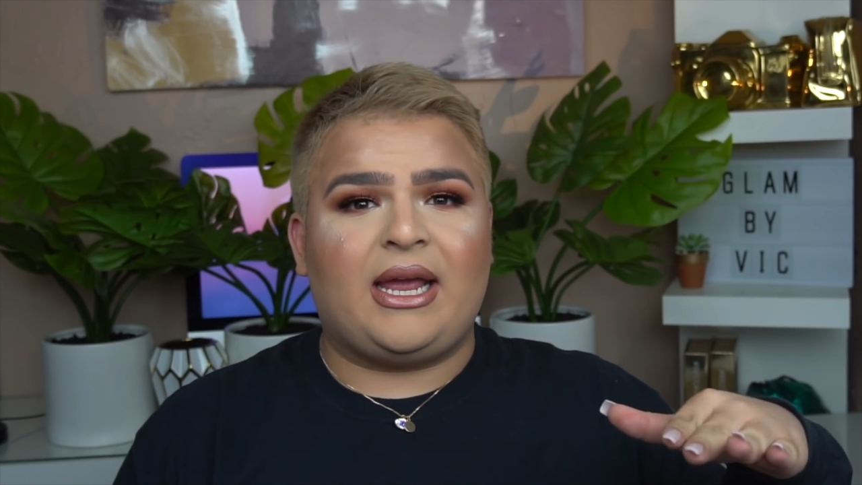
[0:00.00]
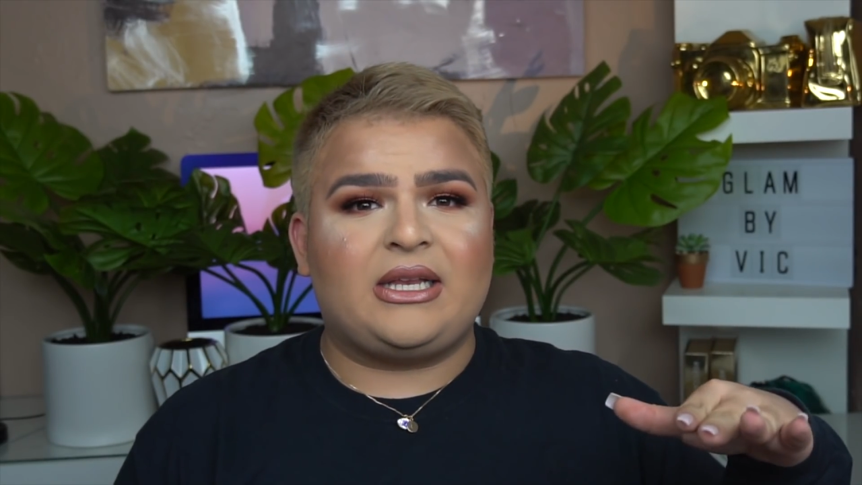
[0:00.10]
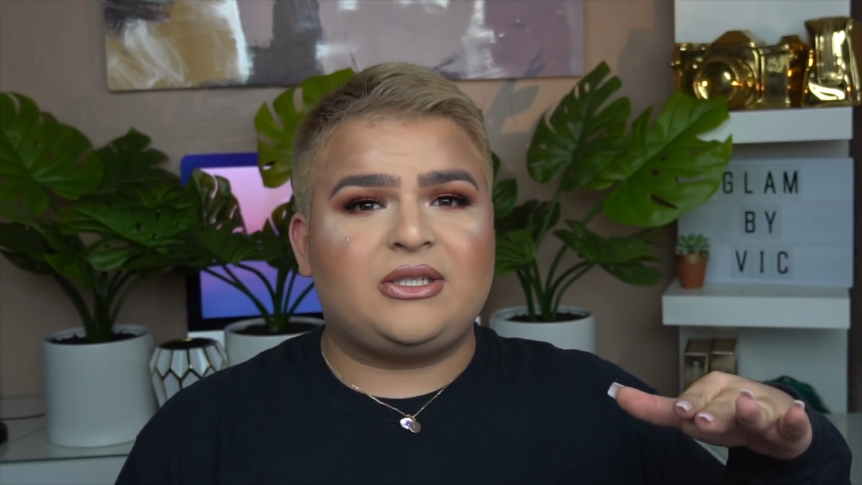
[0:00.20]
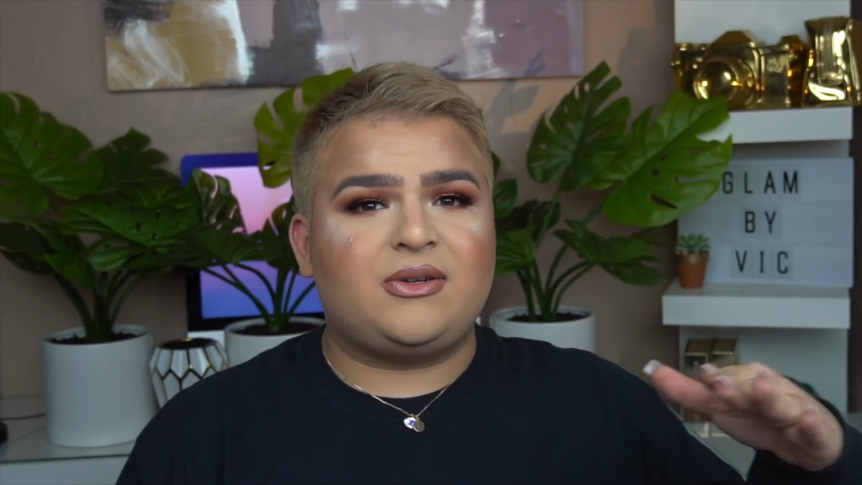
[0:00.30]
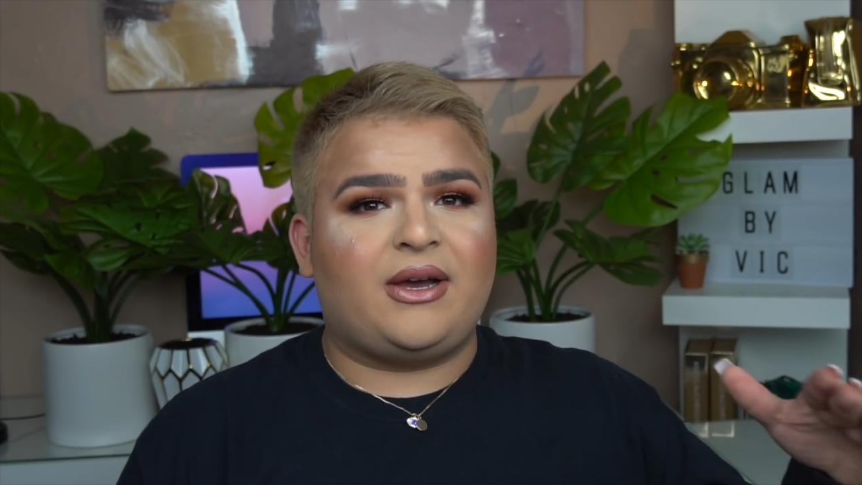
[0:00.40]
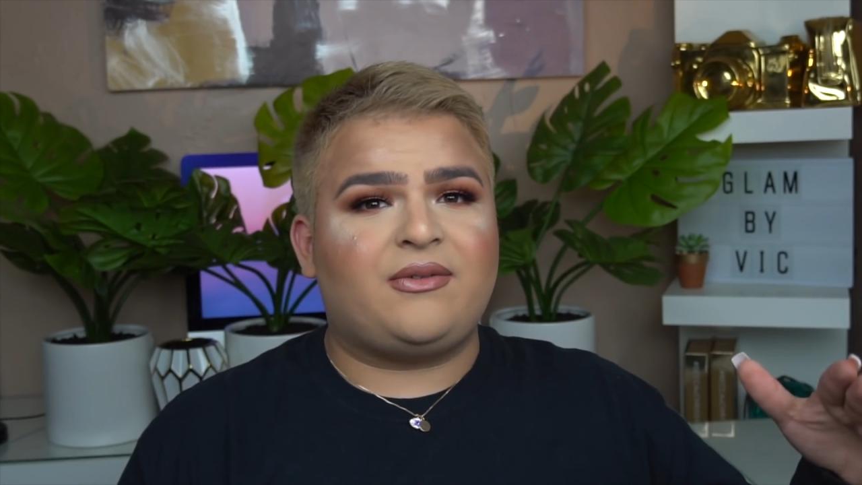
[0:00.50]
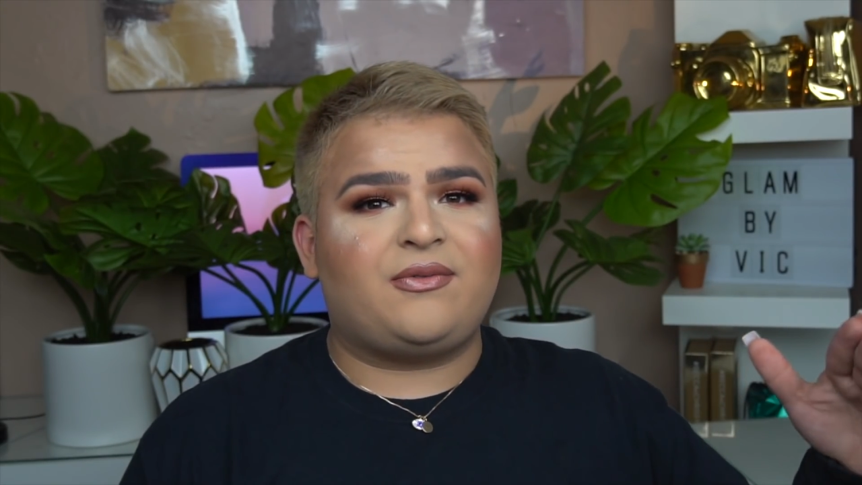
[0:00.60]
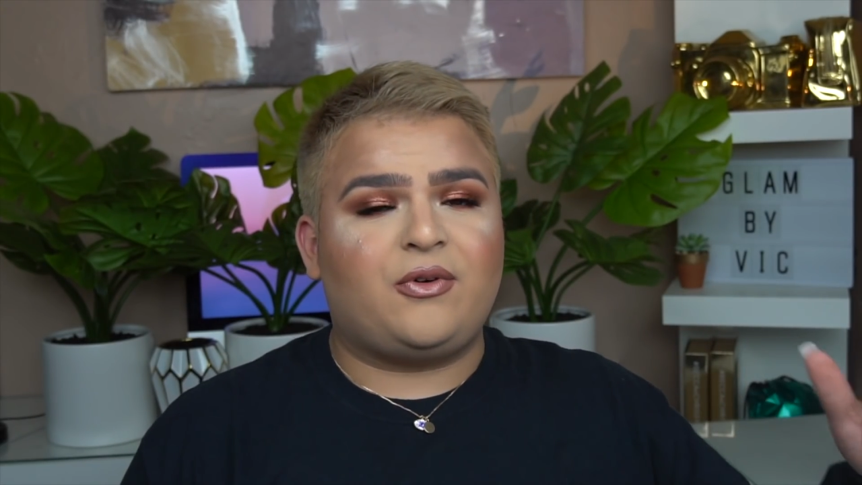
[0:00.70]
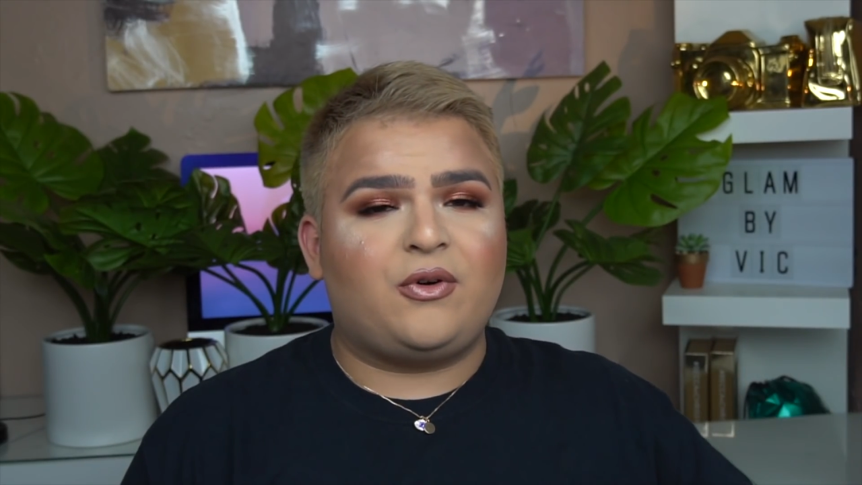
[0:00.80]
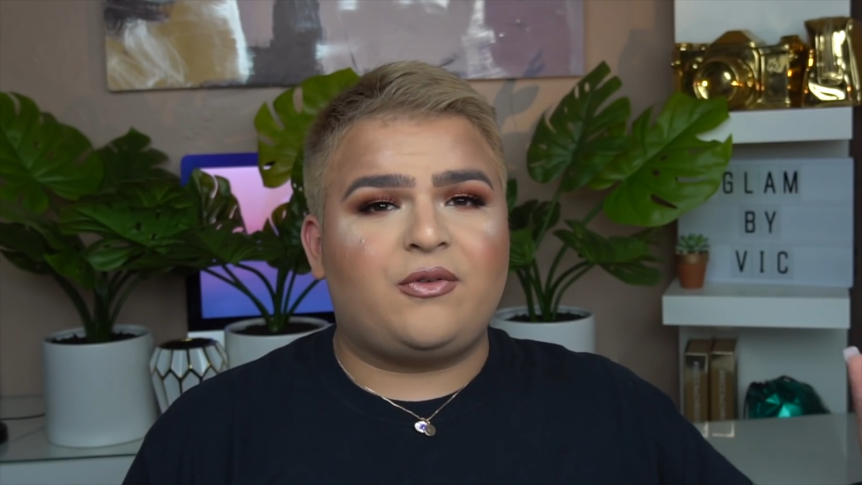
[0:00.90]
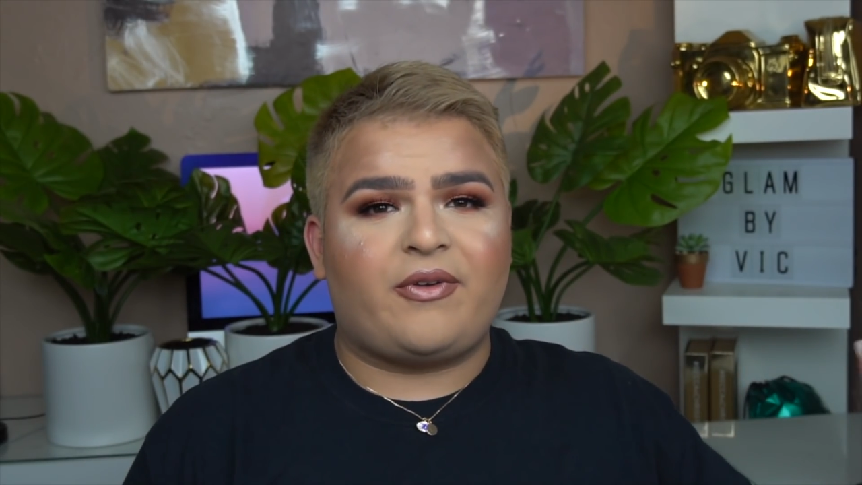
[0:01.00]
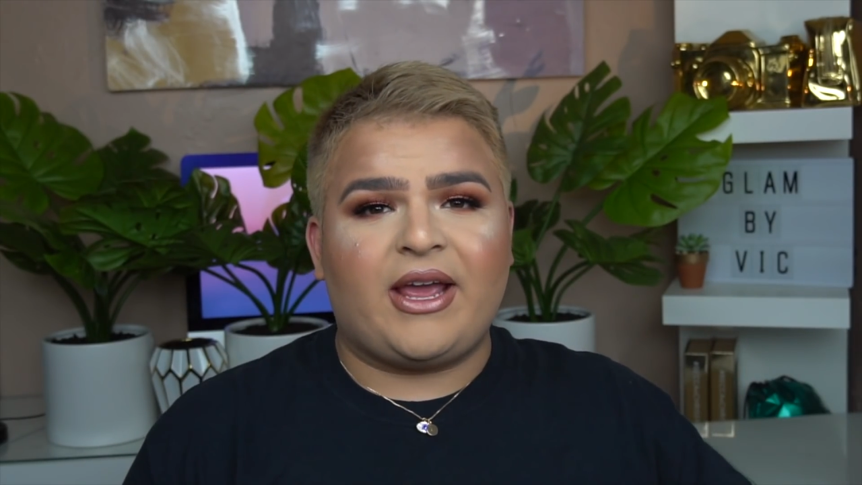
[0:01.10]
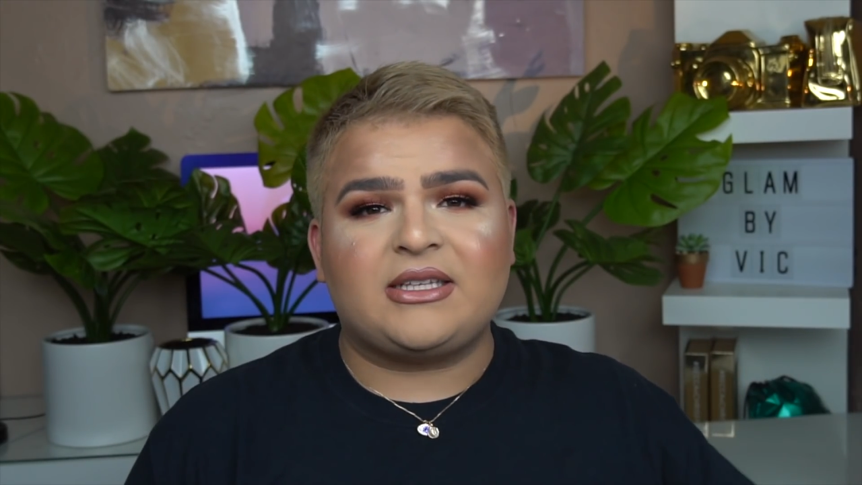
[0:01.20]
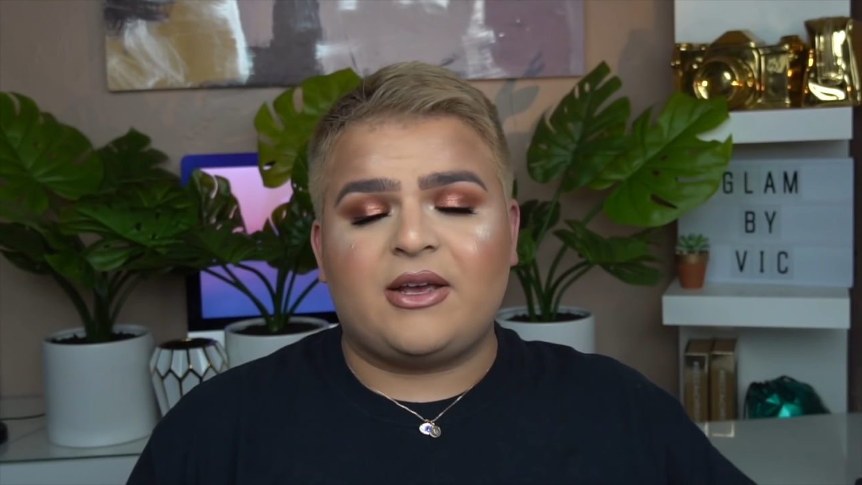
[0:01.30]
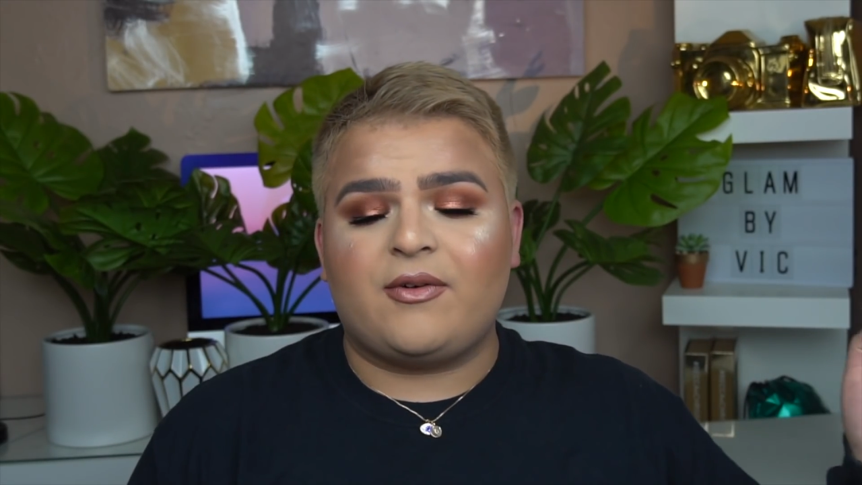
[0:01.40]
and do a full
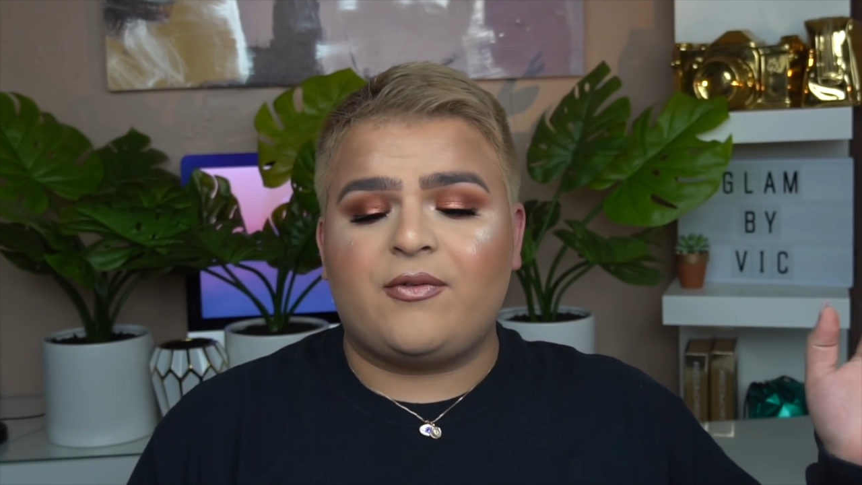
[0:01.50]
face of